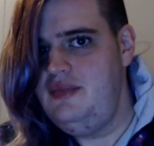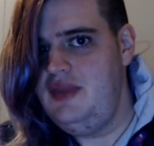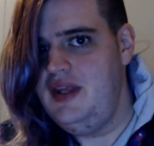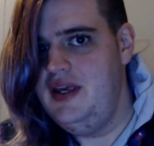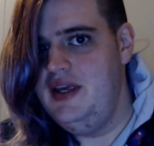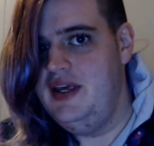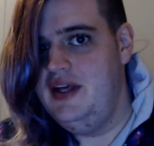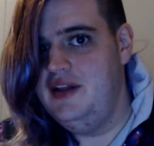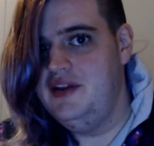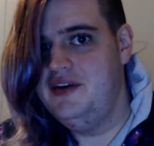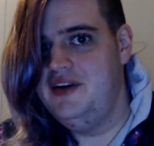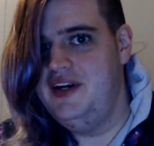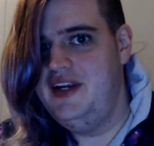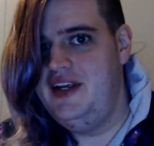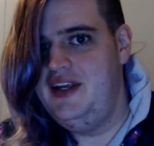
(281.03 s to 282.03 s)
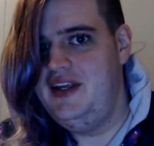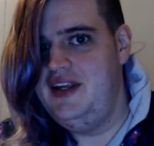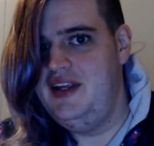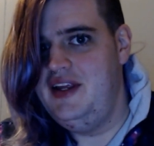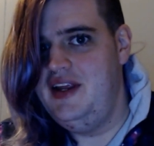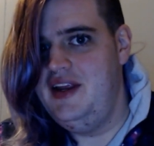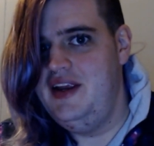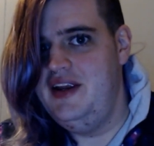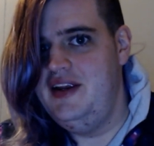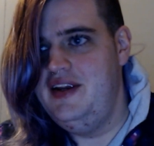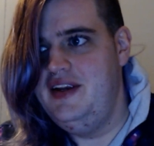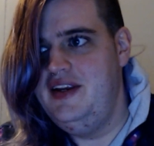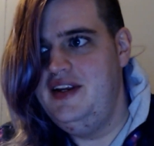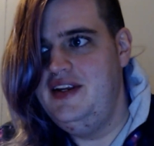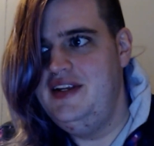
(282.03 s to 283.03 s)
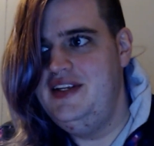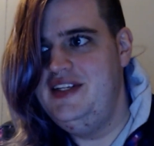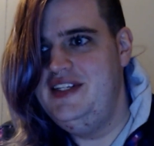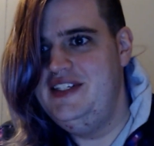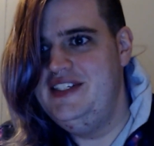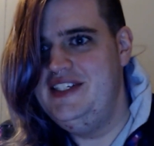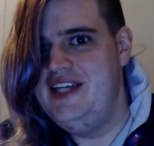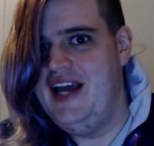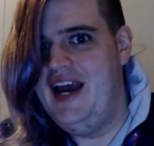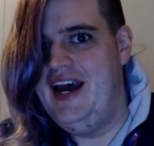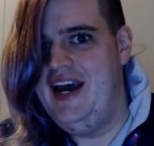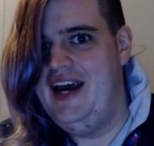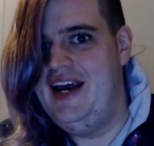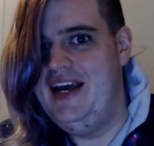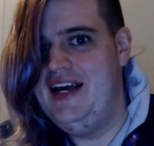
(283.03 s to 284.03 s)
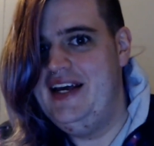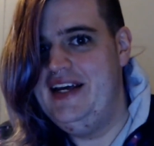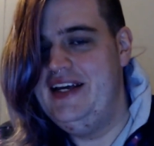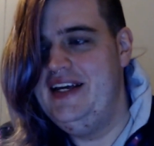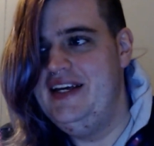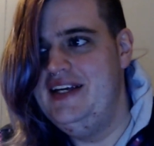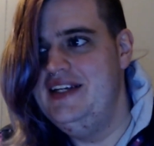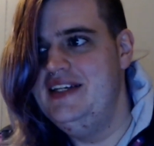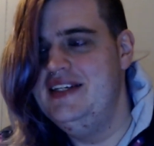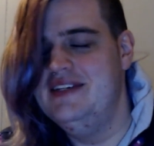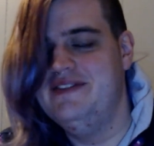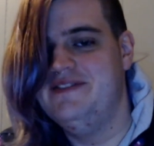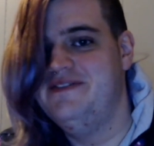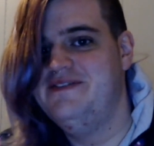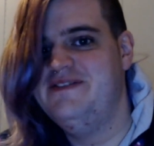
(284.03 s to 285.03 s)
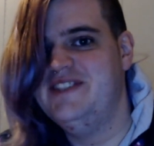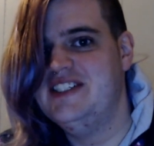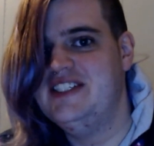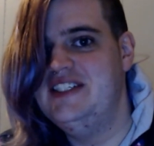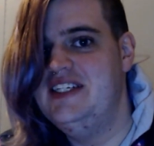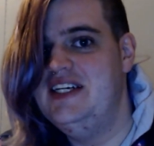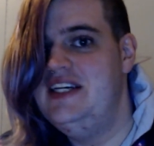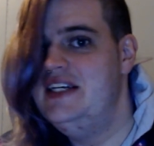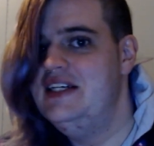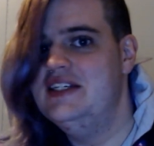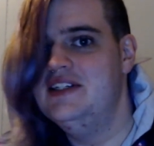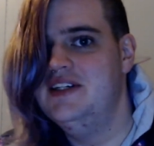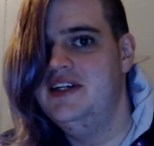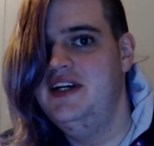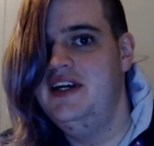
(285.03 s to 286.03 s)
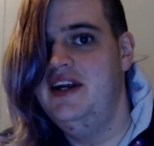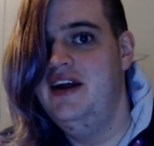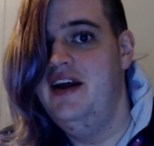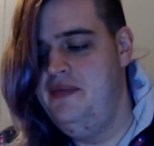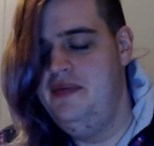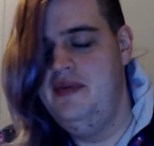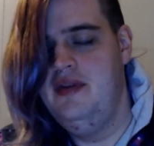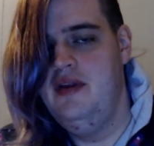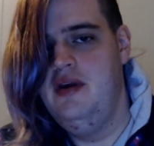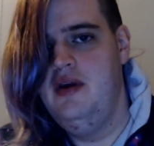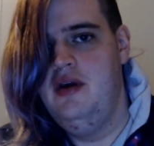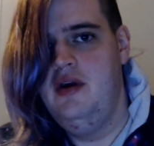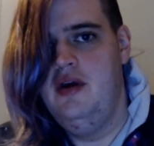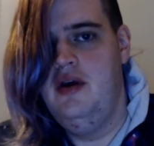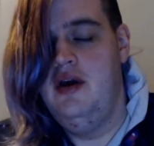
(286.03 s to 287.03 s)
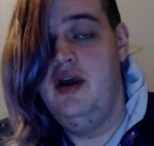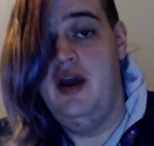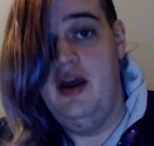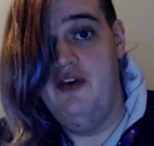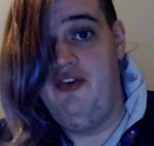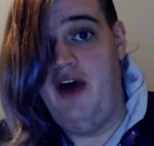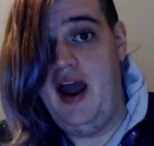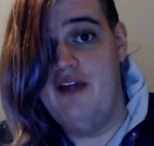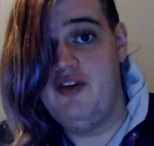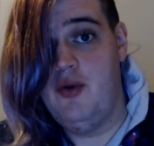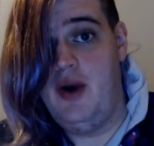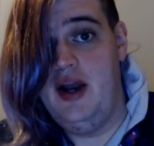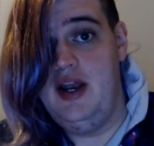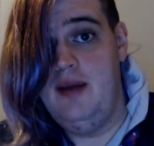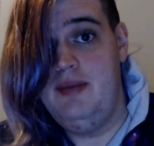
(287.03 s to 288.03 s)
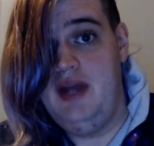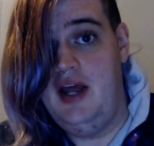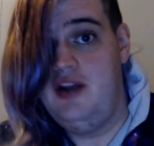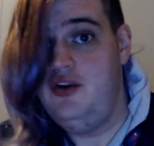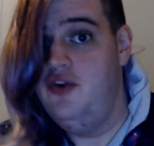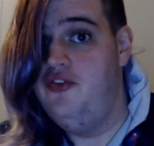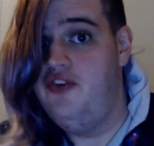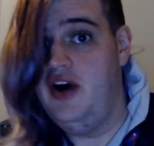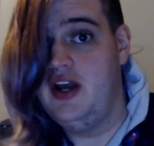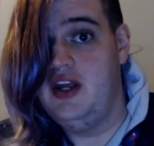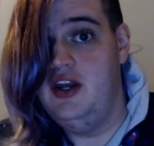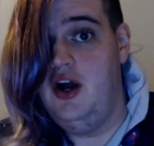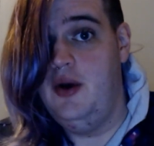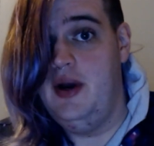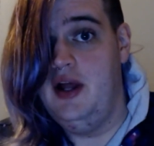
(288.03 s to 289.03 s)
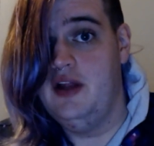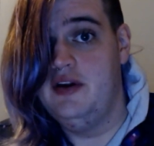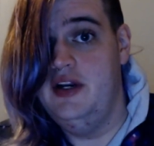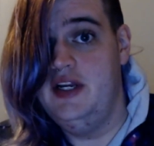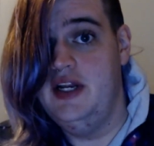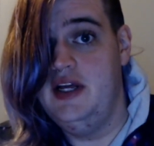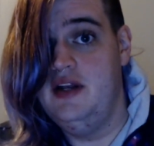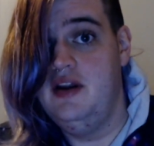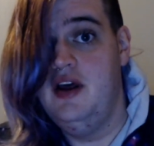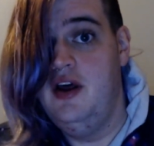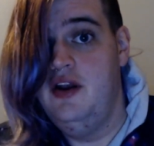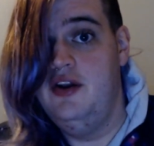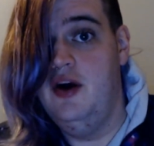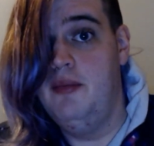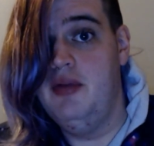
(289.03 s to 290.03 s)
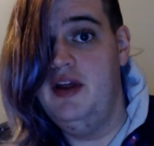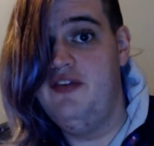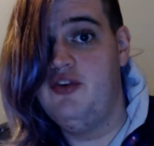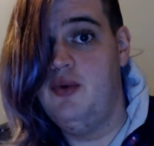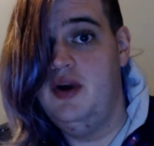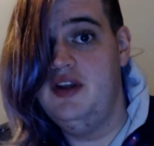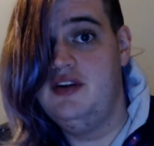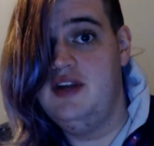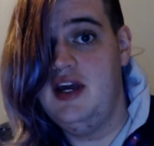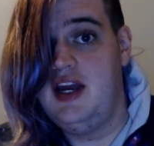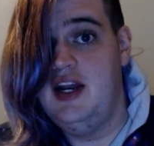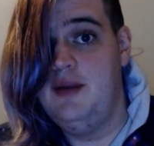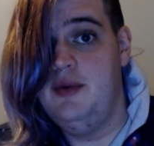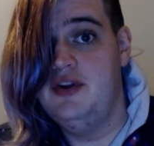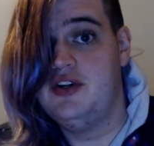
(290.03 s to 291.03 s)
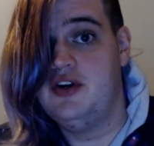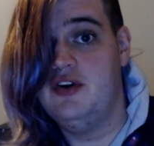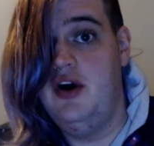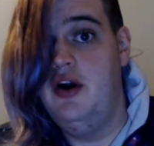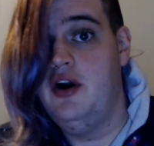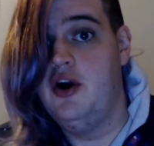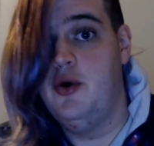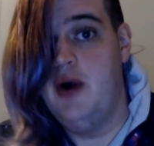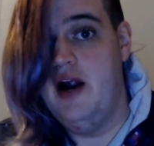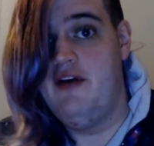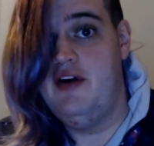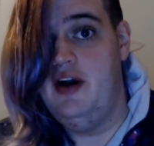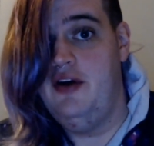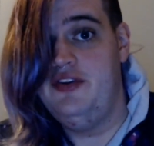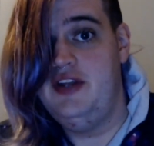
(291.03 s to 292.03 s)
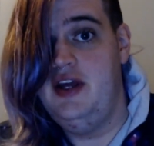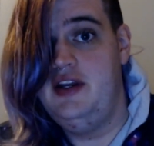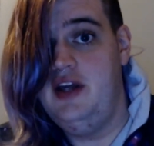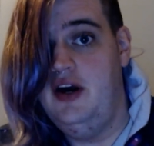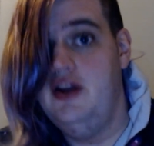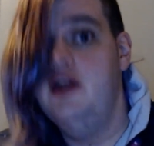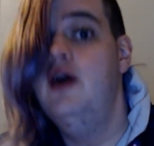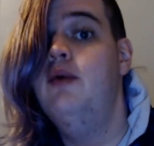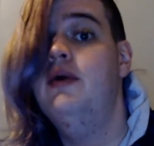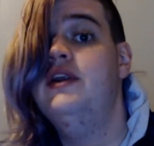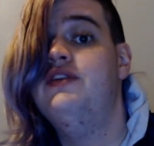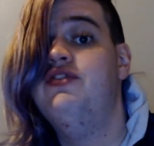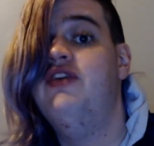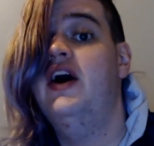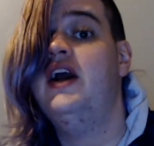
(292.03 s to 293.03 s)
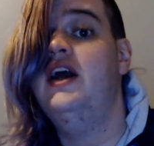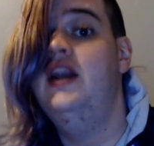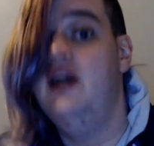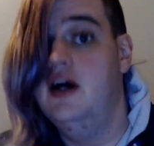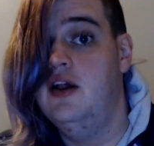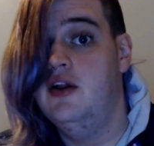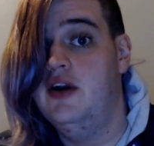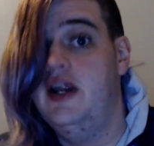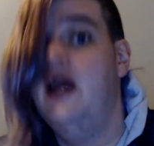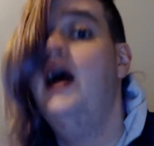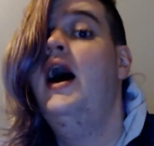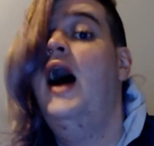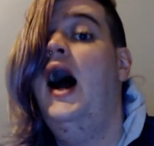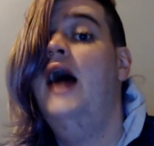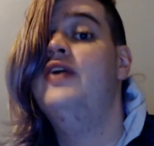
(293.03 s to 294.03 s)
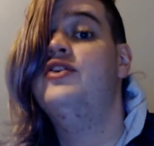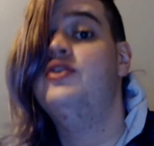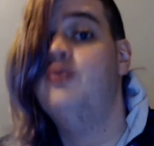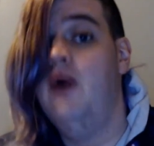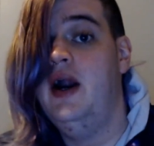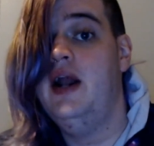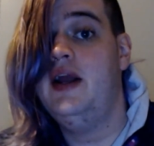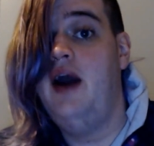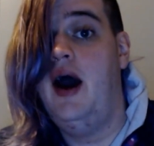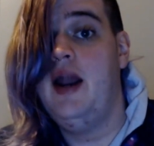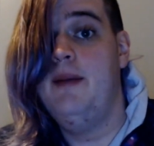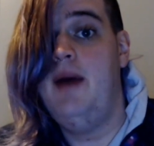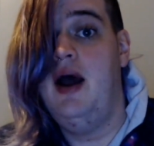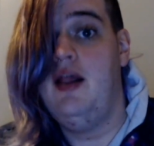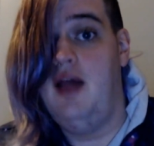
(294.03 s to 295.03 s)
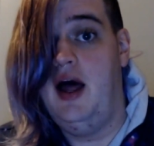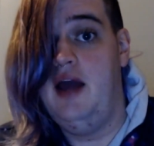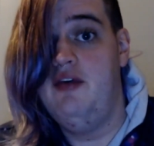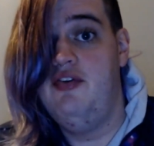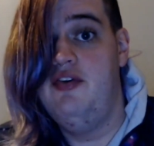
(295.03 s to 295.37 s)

Hillary. Yay! Fucking hate Hillary. If I ever wind up dead, you fucking know Hillary did it. Don't believe for 1 second it was Corona or whatever else they tell you. It was fucking Hillary. I swear to God on my life.